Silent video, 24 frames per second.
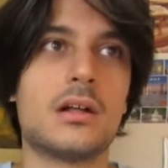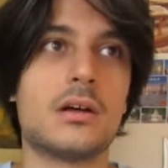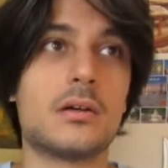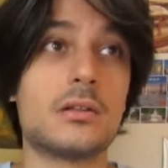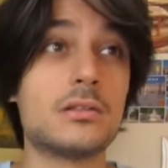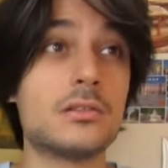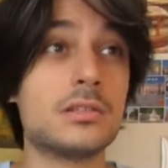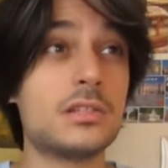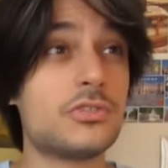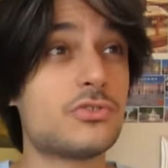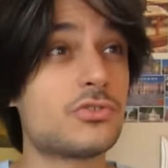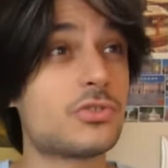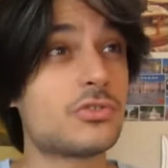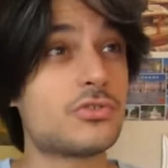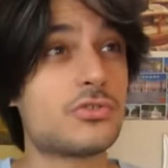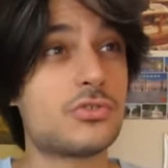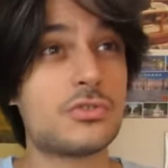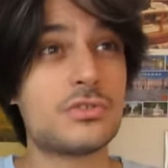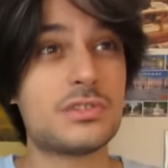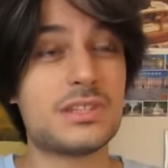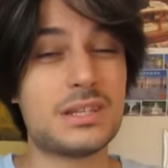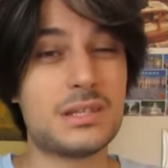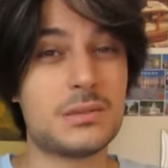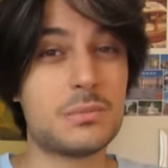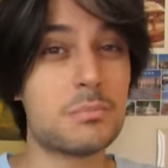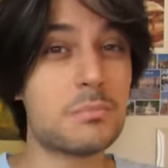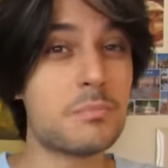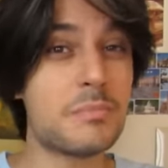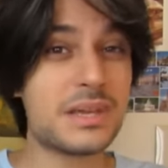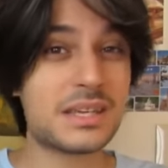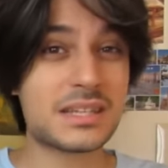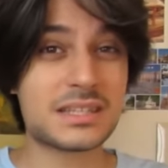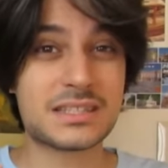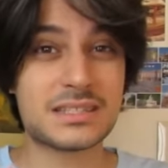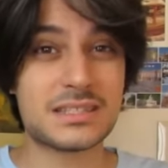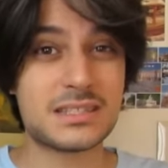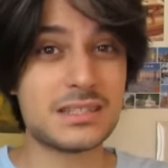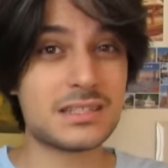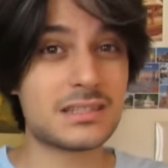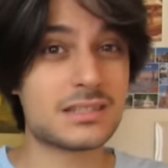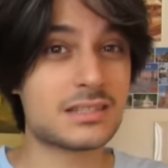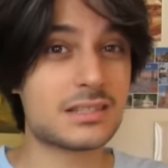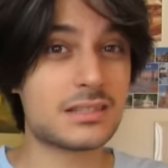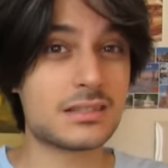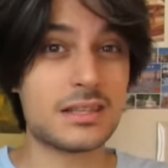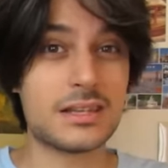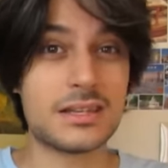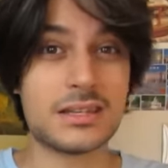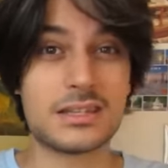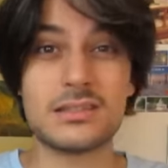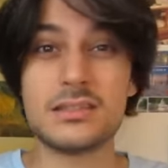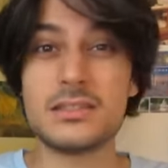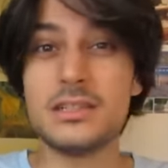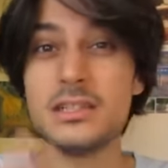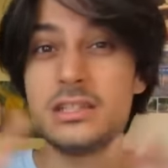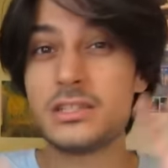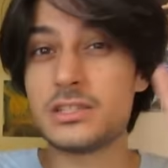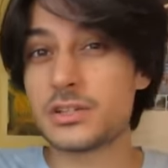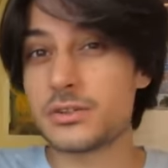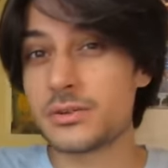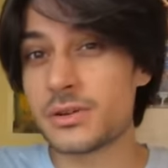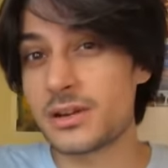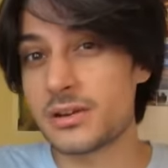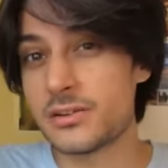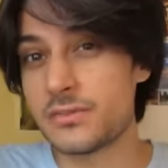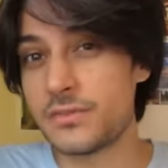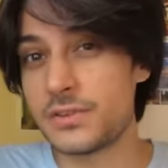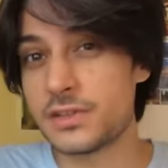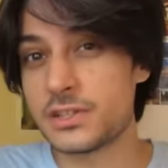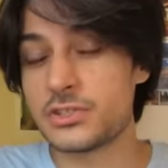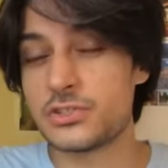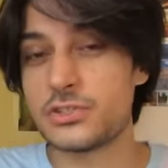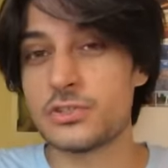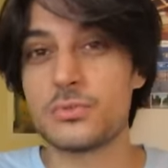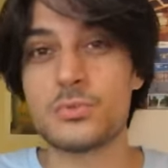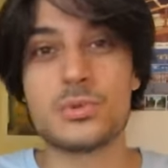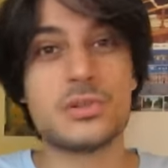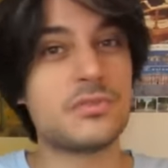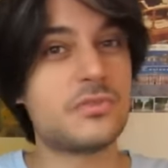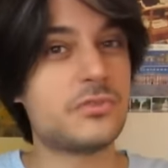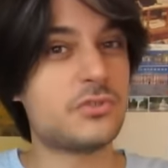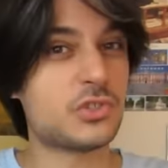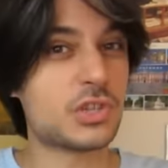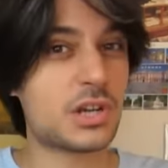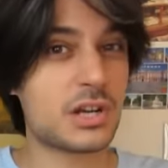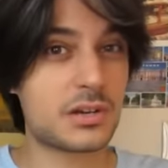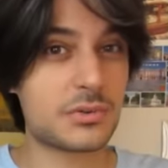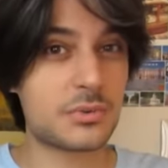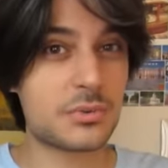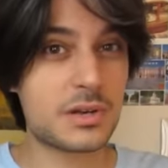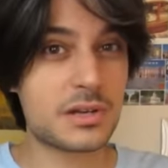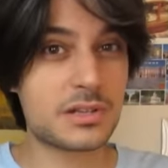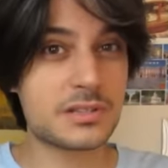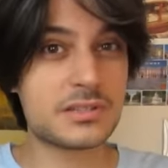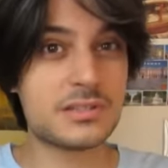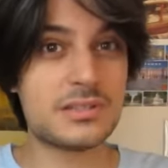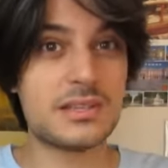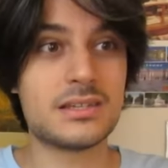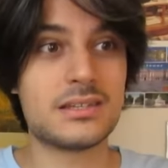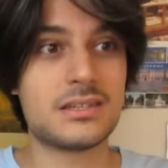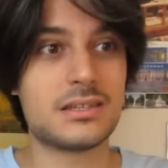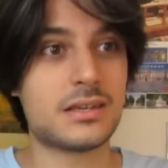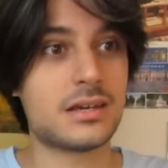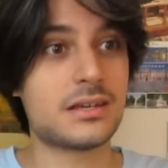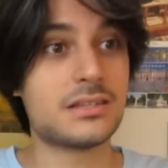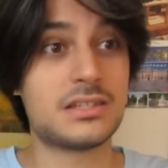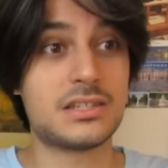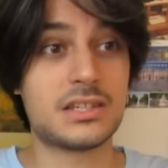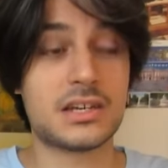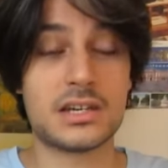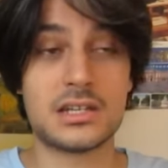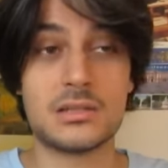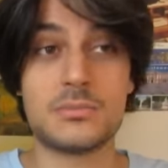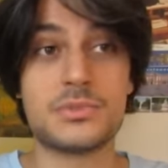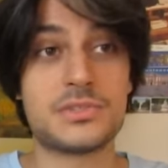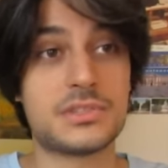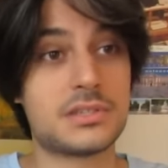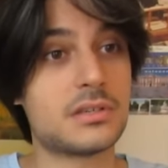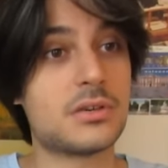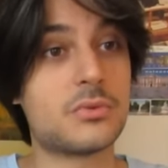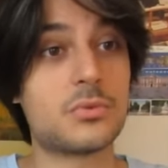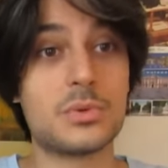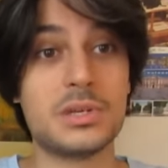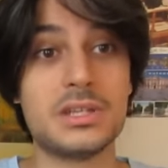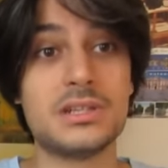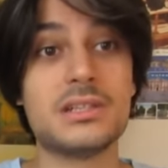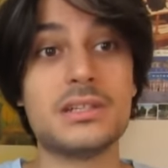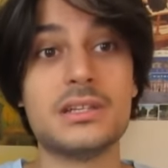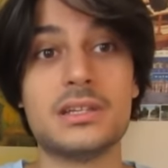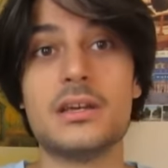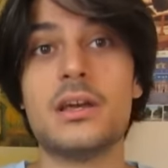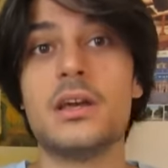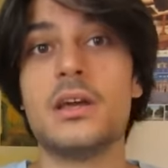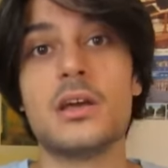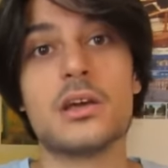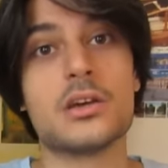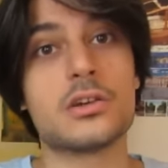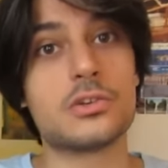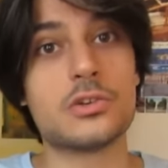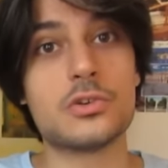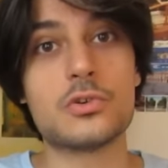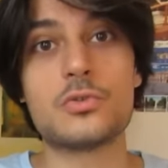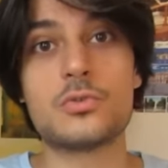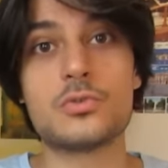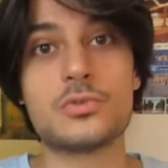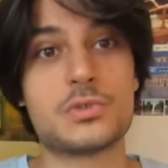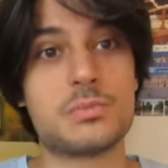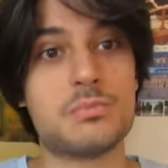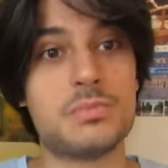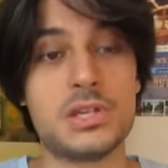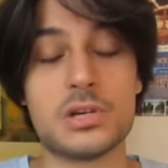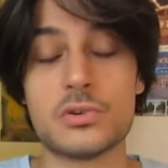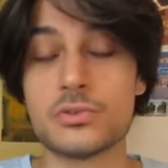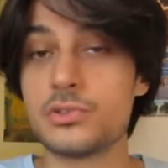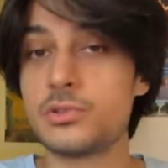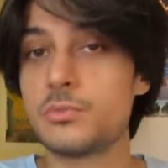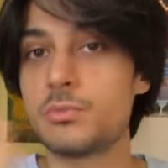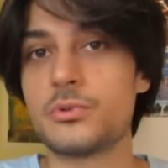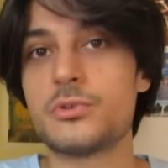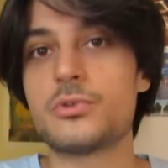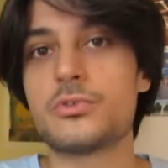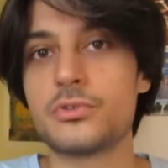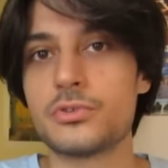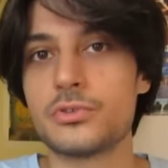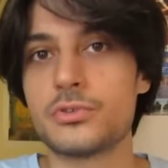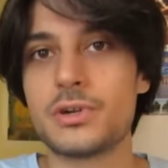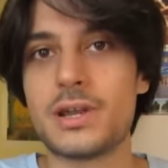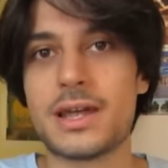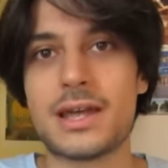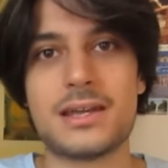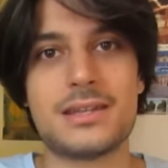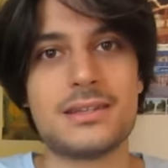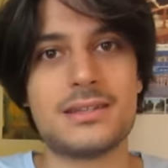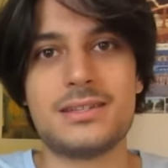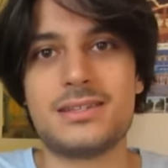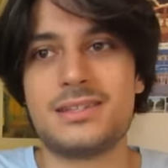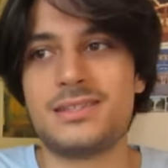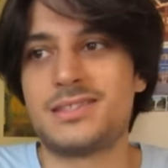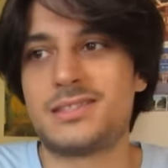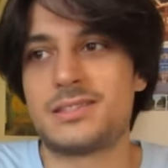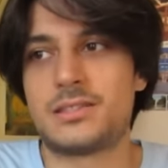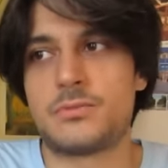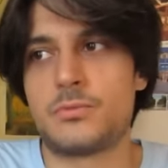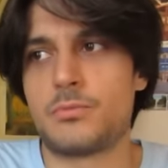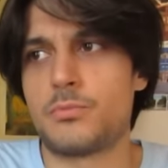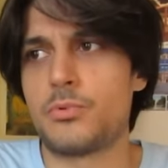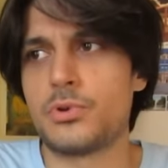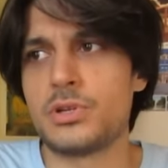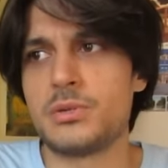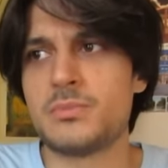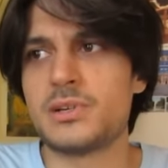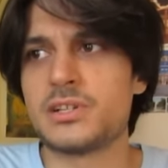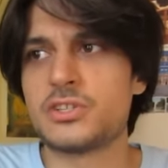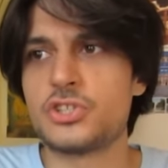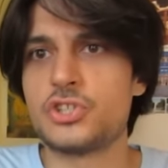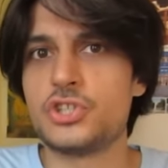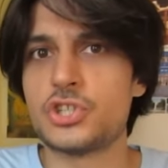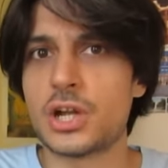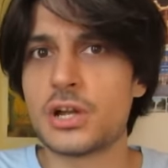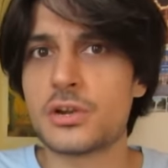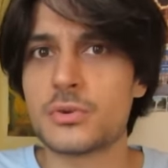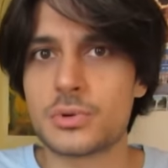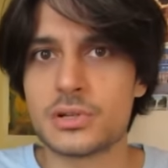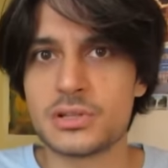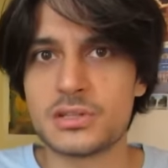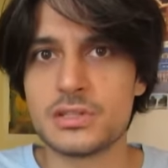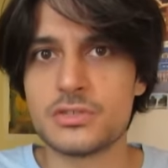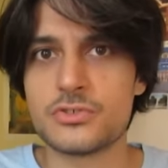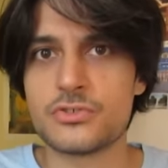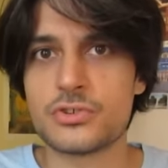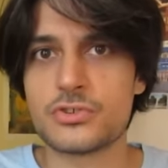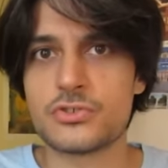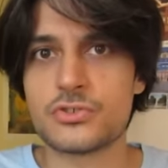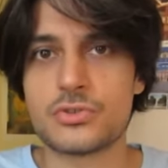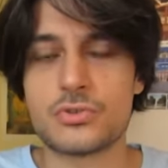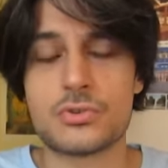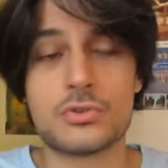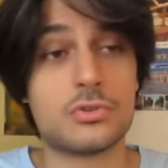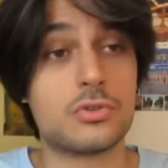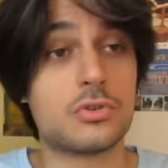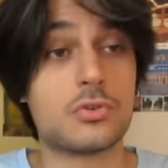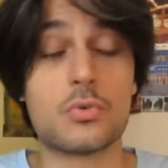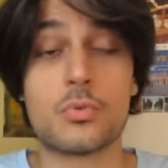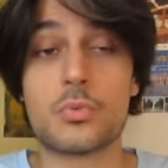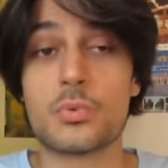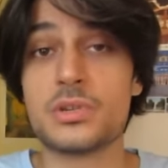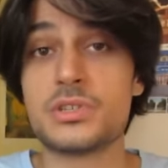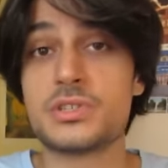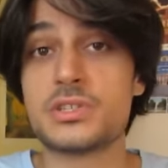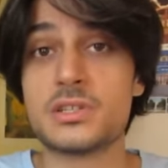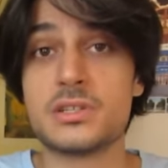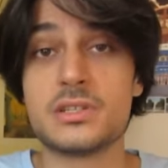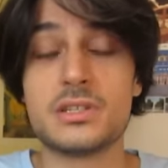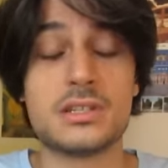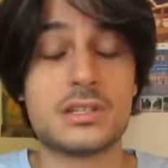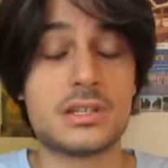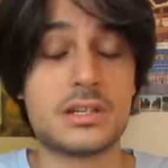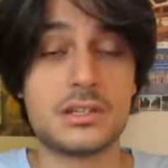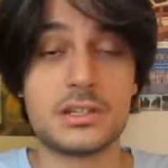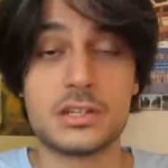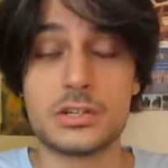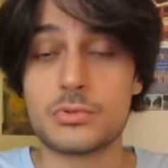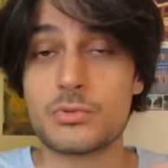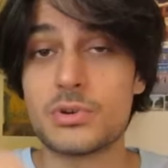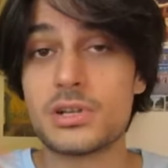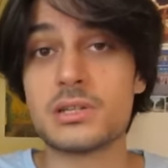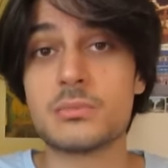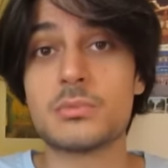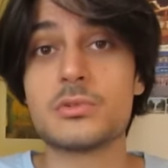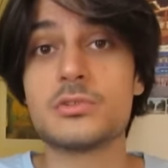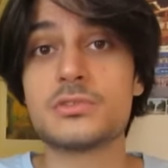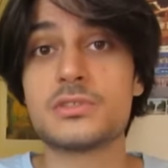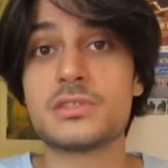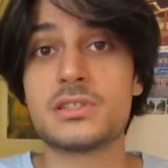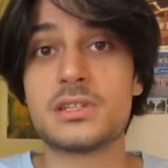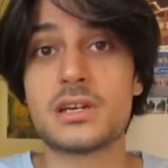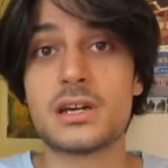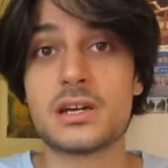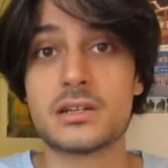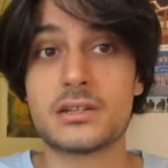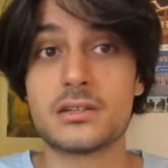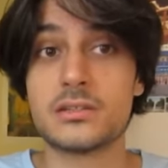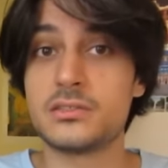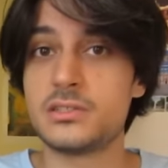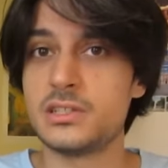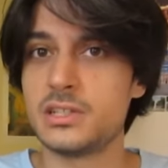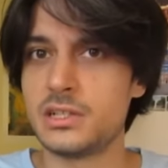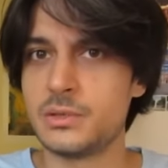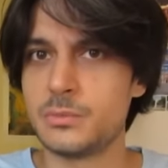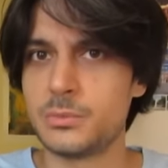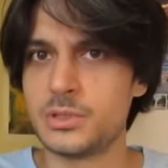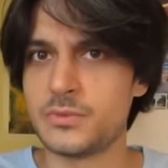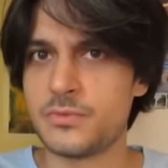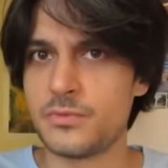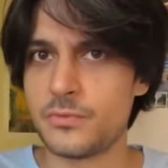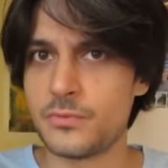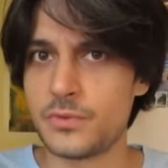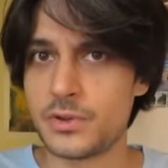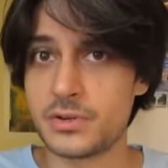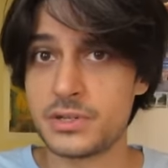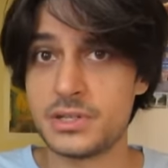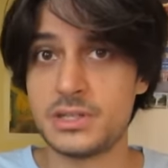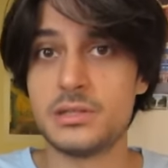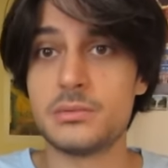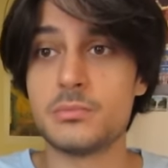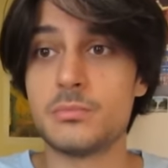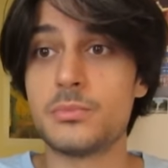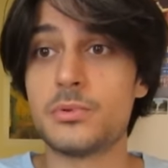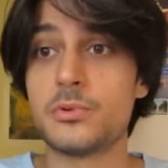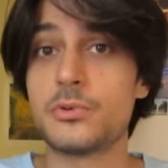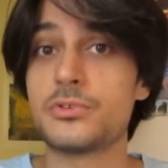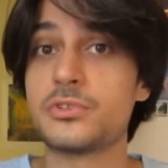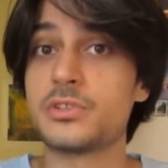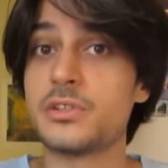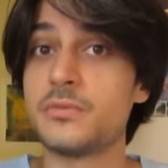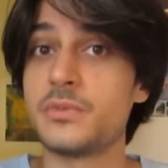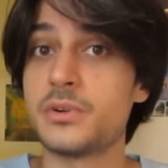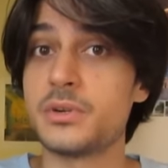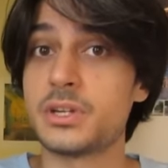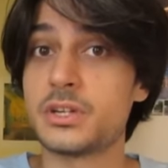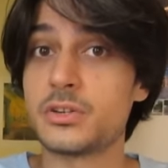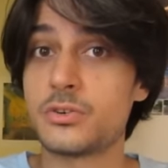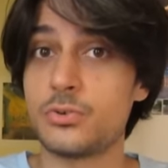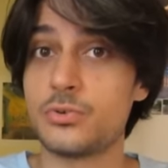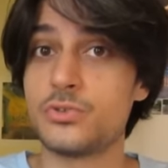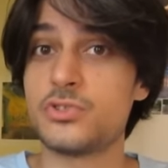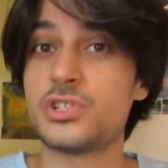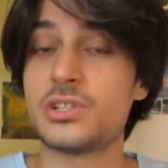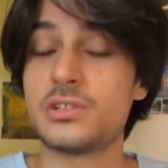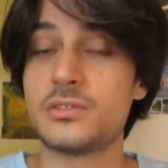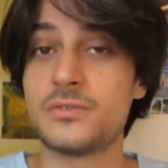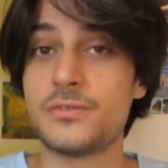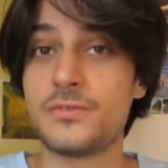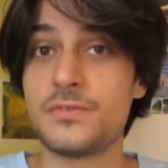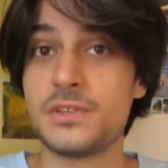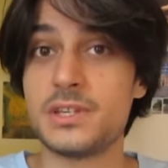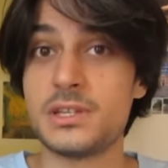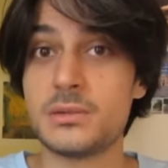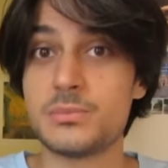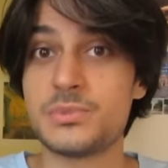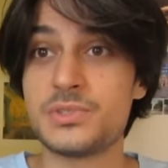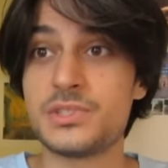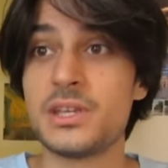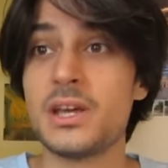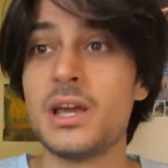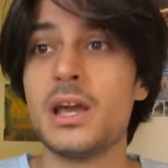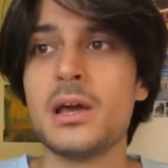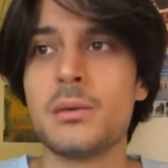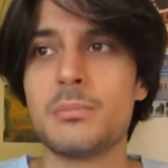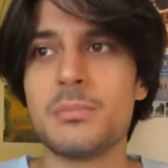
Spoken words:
literature that mixes like literary fiction with genres that at times really goes beyond the border and is pretty much genre literature, though written in an incredible style, dealing with very important, very crucial themes,